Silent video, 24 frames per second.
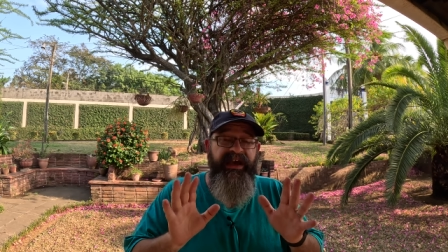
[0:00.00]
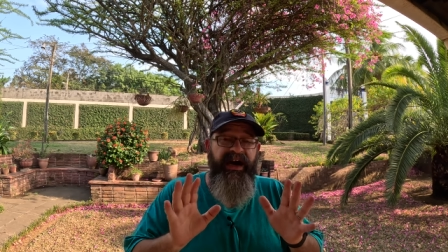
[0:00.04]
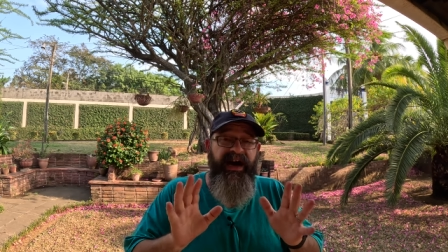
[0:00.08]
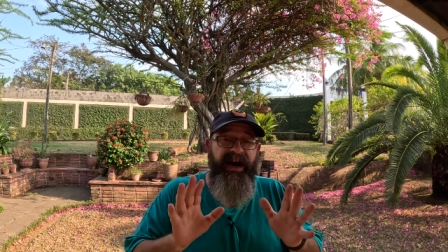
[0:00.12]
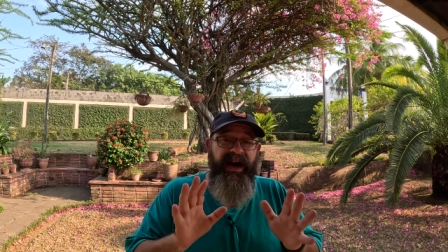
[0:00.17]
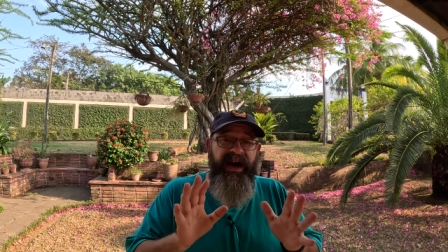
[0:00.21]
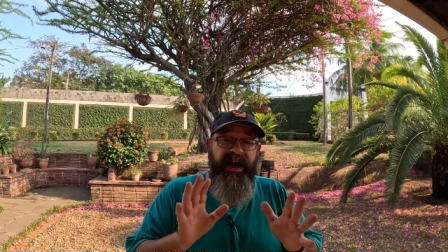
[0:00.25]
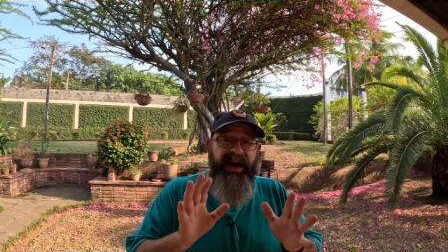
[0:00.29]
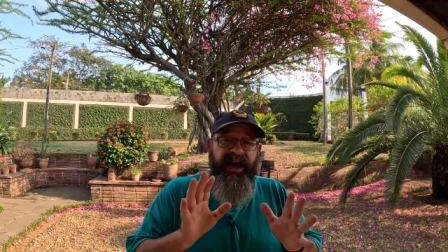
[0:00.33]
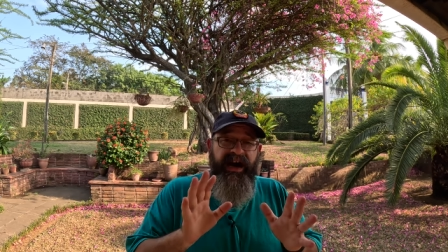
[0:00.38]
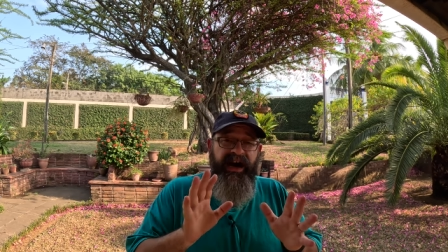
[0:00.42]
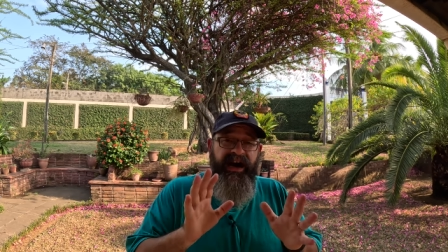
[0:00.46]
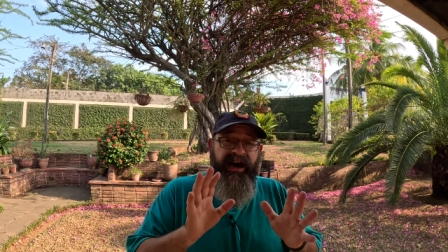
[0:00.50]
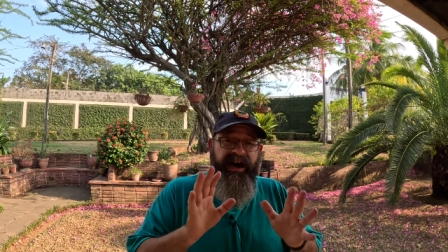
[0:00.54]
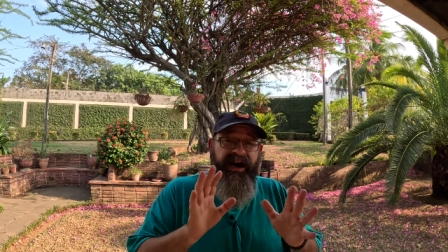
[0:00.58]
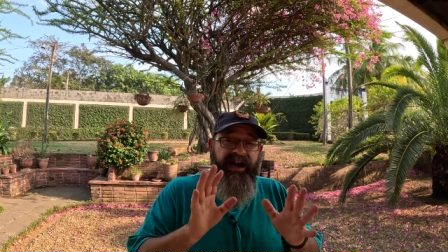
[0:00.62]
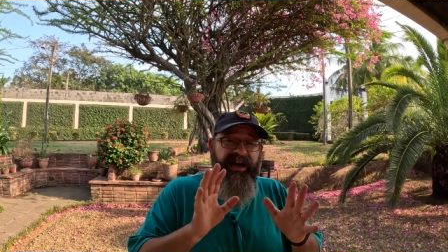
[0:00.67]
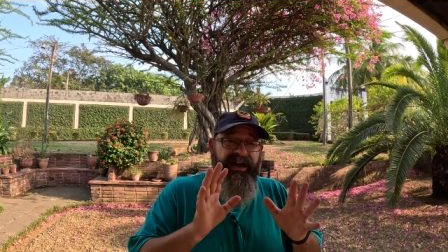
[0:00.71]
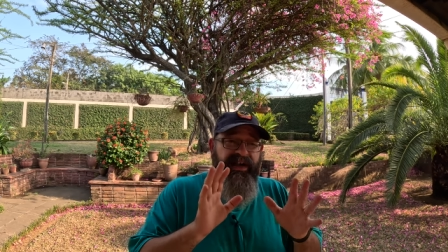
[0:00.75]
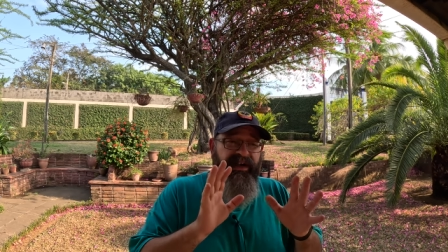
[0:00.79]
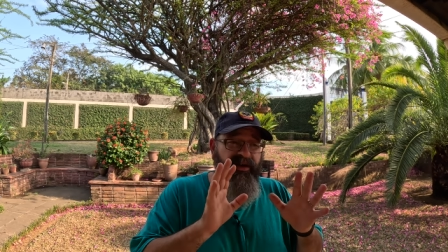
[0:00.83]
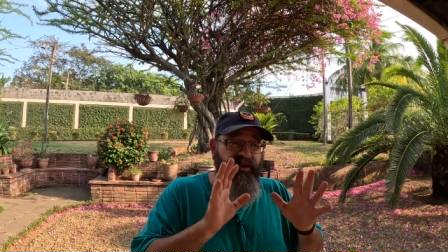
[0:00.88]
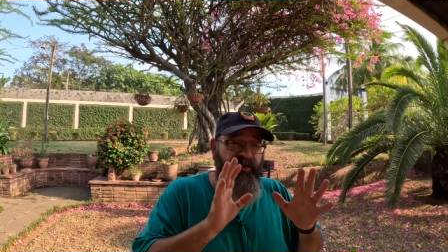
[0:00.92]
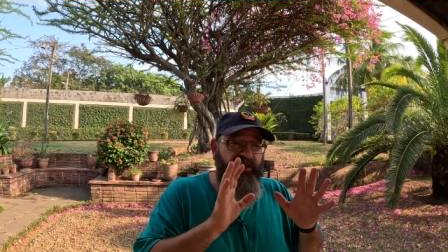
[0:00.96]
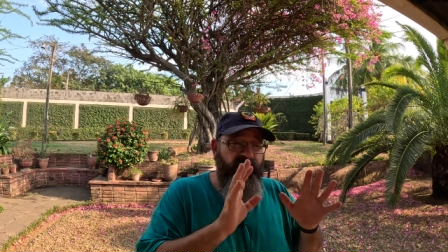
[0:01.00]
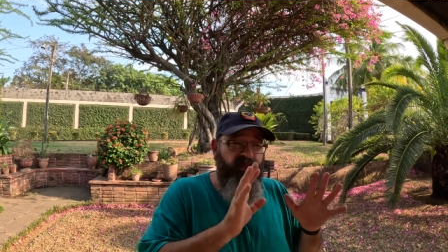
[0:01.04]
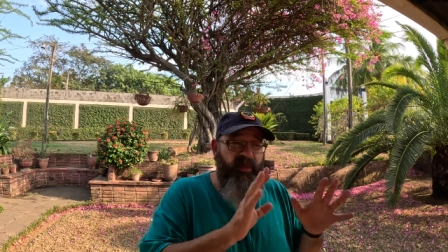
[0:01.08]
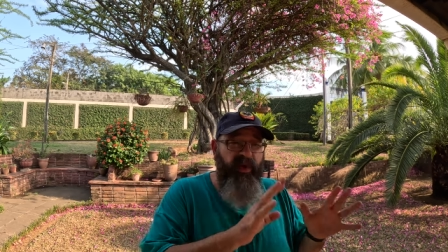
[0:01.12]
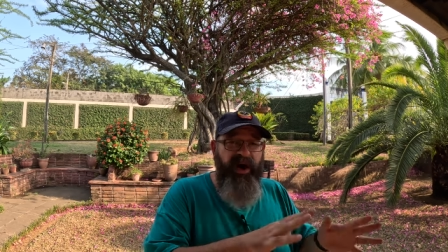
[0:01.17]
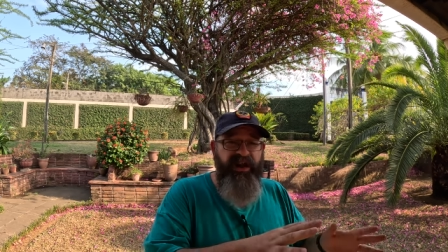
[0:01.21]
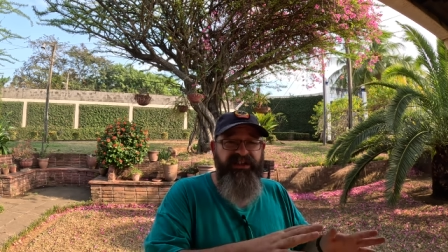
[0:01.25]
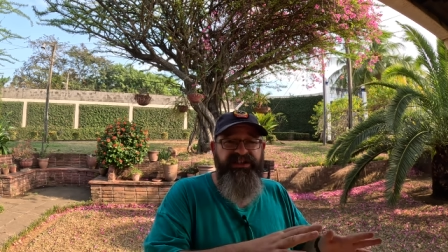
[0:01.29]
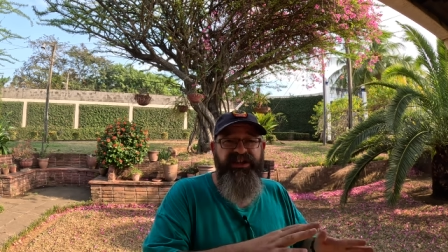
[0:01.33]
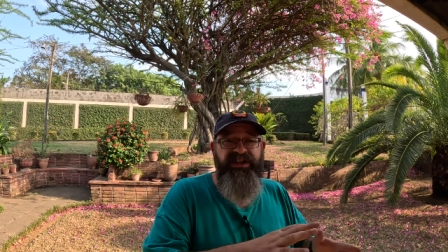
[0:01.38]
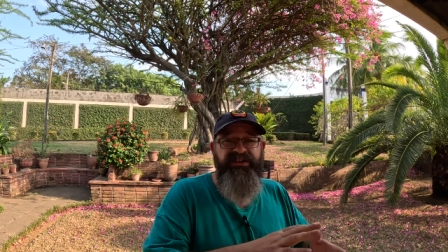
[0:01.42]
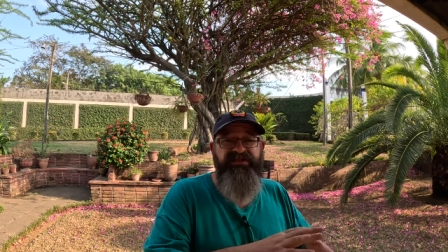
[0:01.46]
uh,
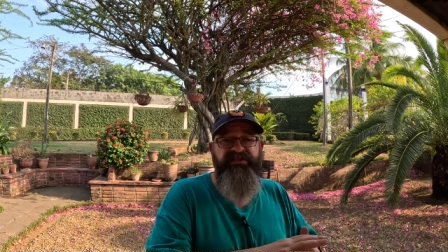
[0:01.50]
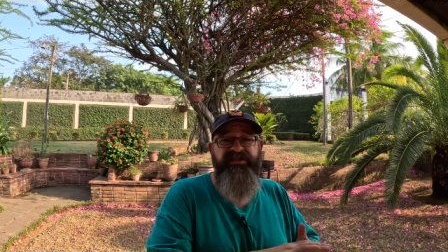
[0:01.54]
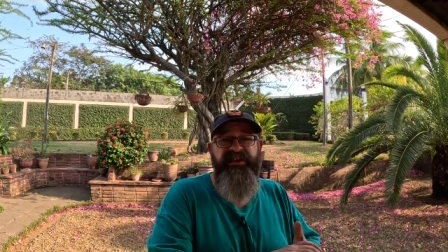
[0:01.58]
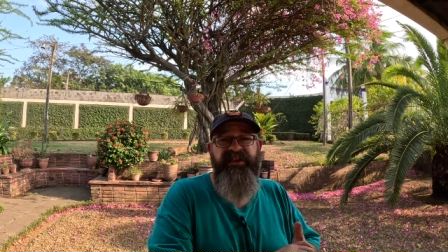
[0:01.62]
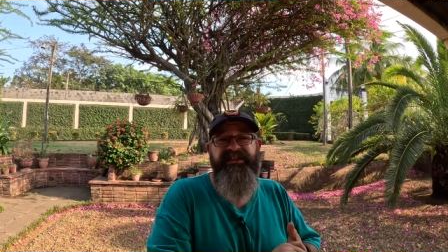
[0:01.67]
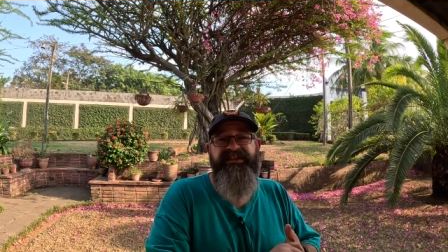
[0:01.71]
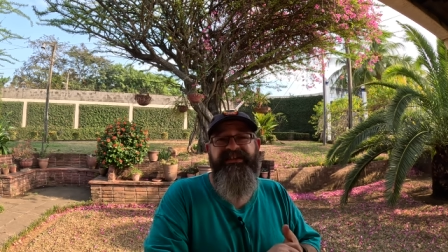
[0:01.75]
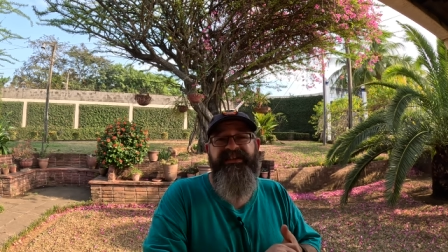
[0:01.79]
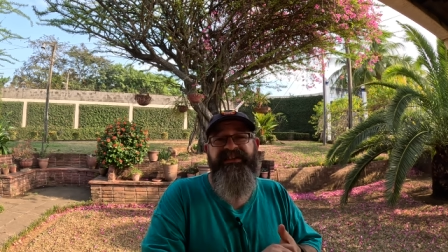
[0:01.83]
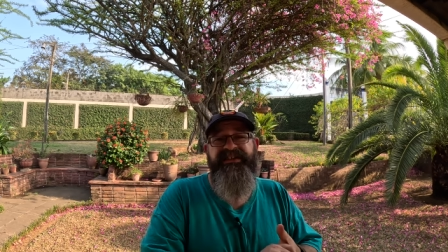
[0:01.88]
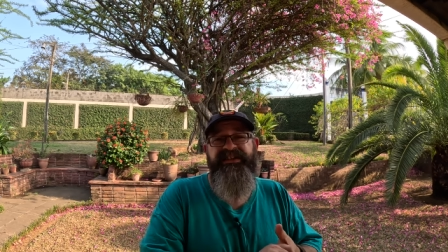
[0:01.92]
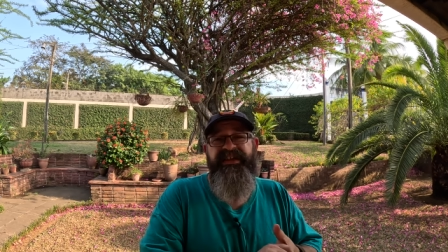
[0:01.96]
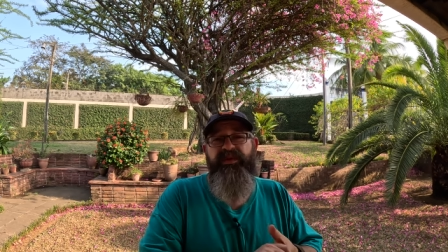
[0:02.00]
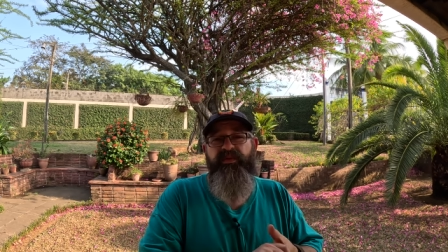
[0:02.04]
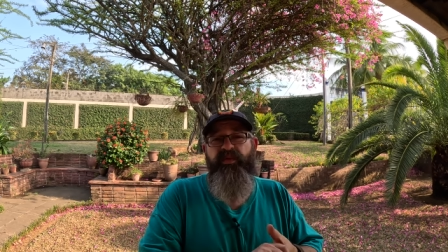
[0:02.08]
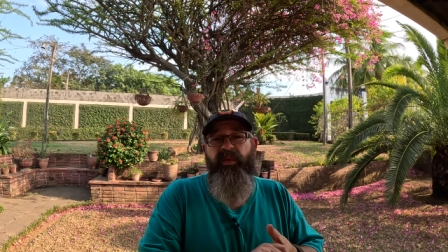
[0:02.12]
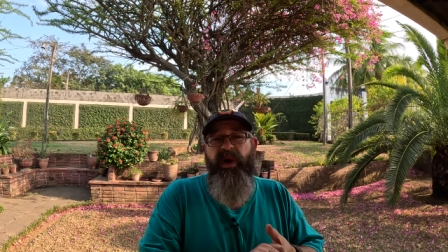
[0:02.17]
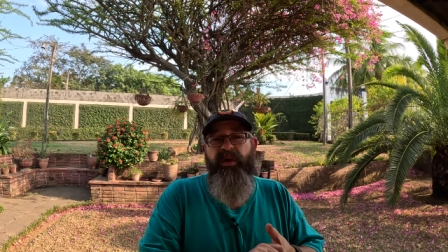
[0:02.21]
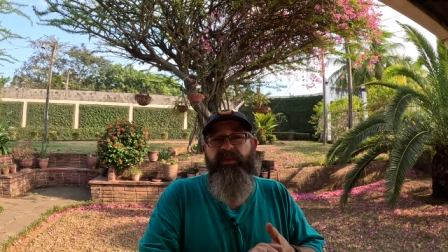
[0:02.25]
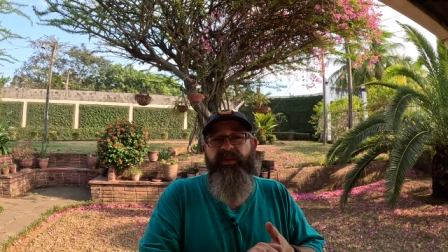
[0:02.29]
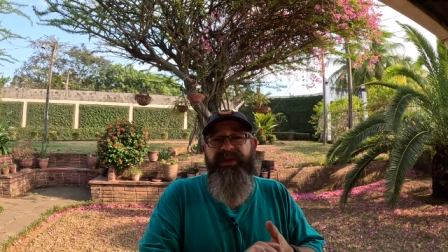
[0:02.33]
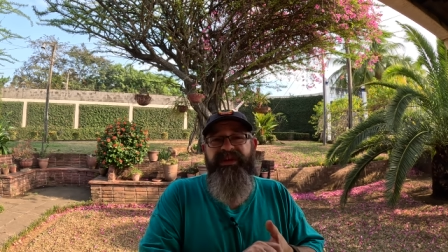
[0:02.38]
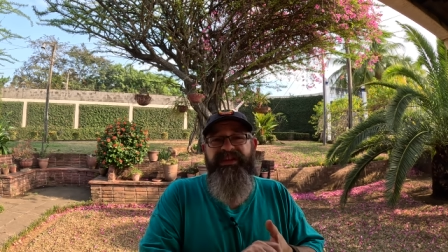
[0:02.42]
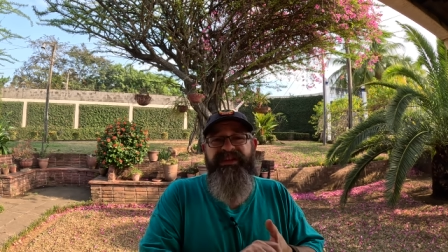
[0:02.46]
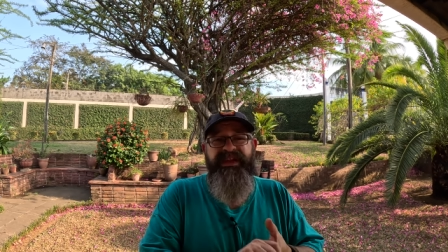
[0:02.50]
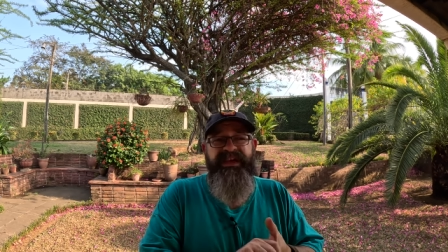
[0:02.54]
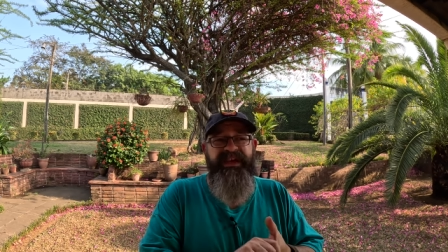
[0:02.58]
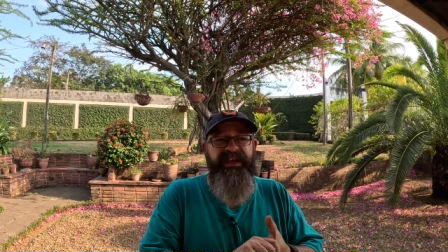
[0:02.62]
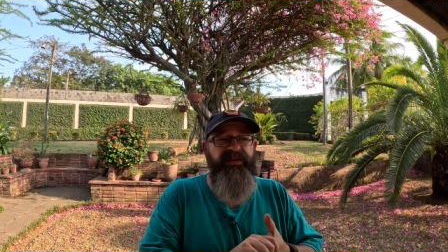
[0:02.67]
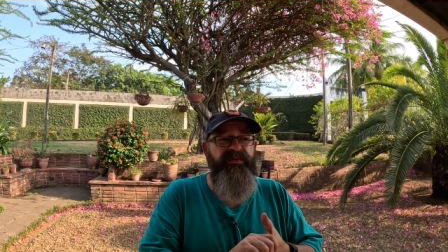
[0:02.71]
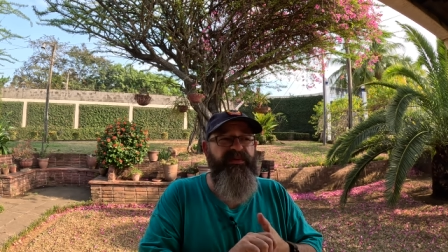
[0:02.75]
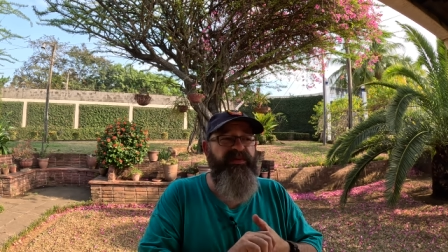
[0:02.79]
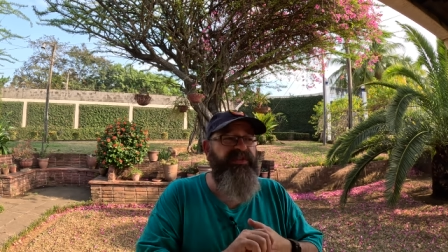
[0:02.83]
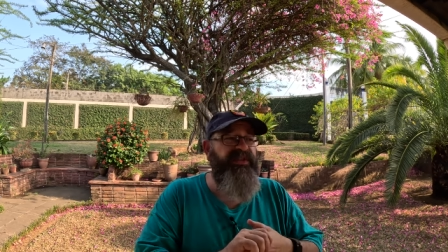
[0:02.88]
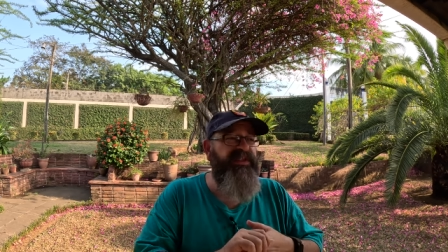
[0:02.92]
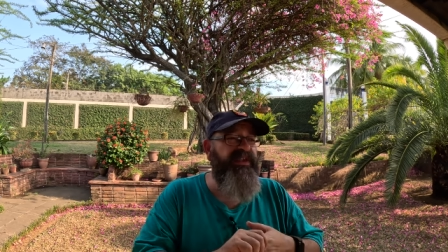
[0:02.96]
watch yesterday's to see what we
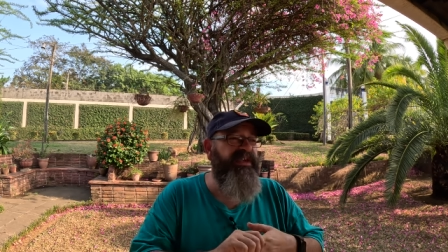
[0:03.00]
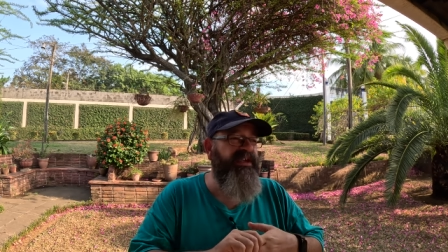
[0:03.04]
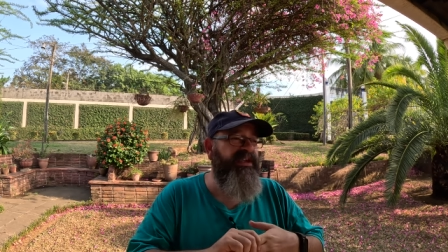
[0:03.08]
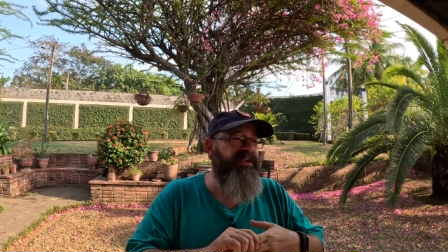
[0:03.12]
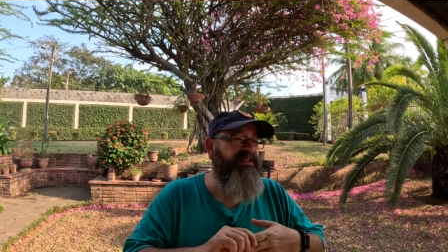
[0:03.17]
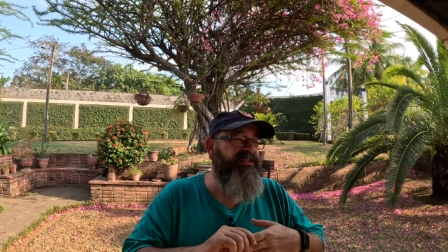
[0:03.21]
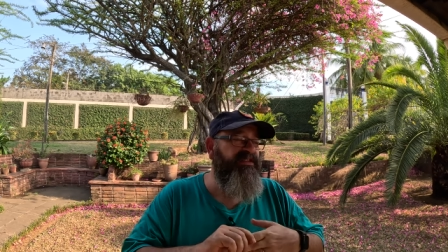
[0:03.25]
did with the,